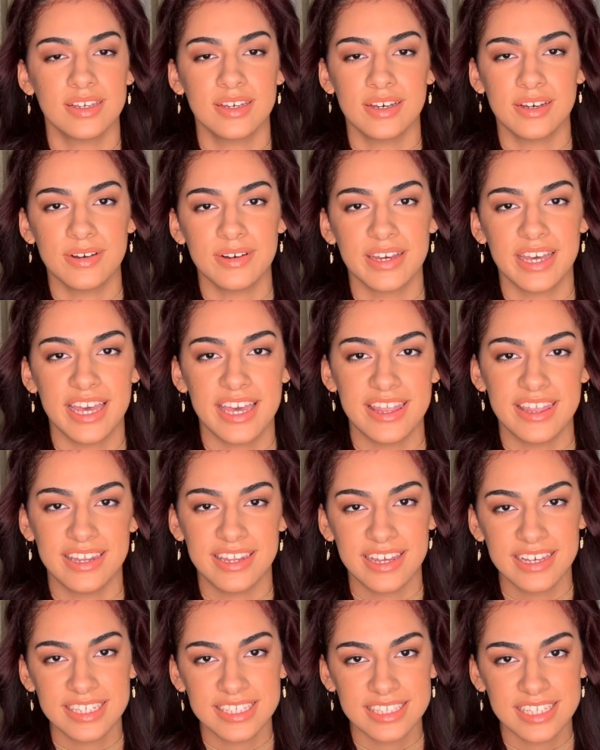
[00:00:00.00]
Okay, the
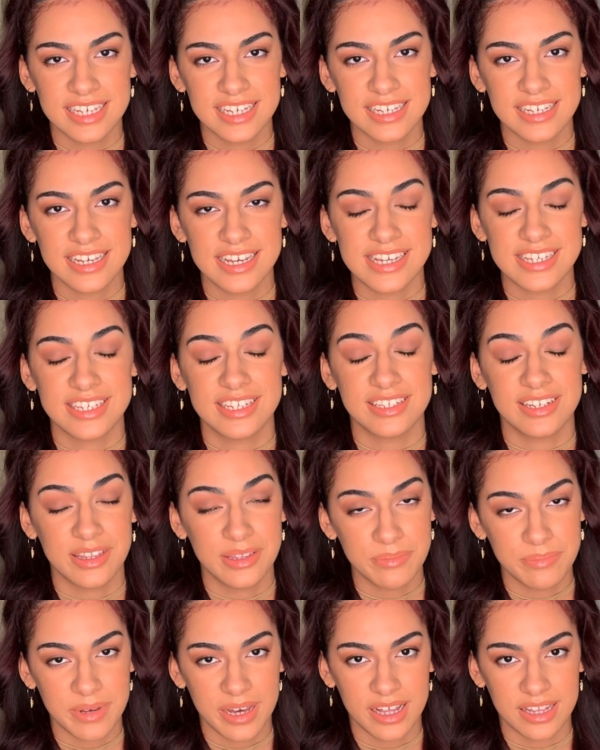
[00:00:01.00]
next thing is another
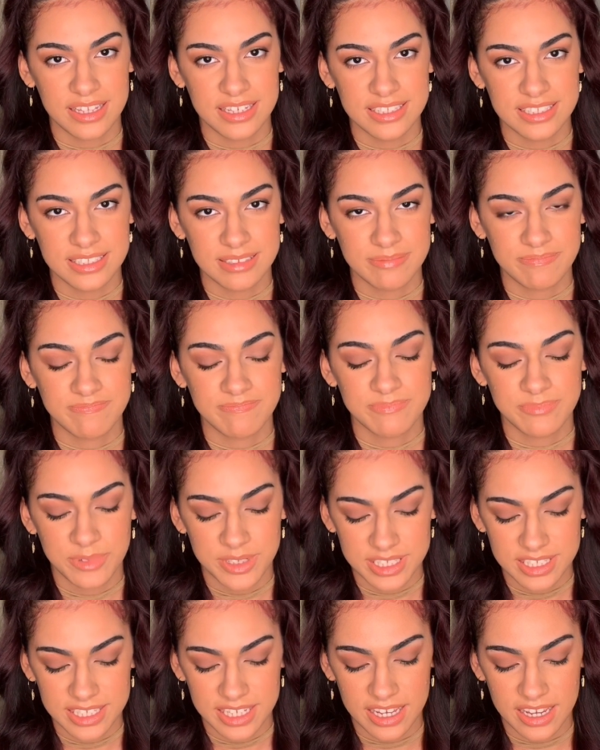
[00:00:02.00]
palette
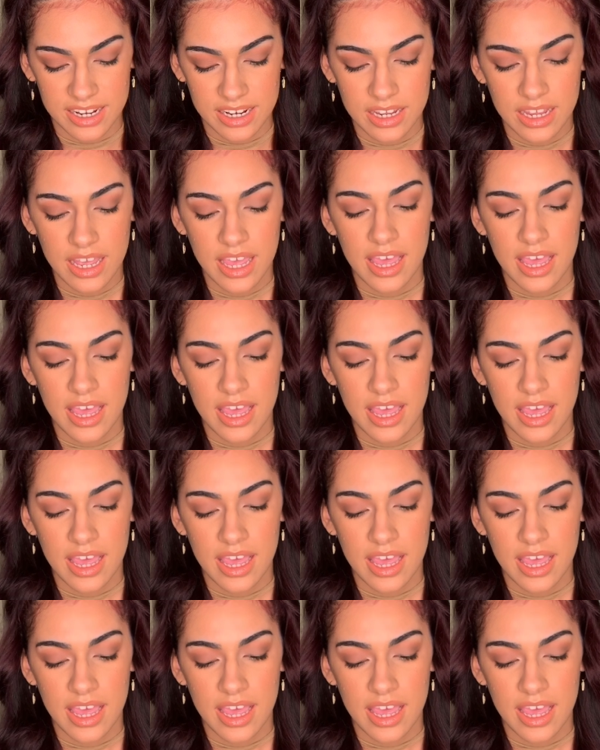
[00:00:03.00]
once again,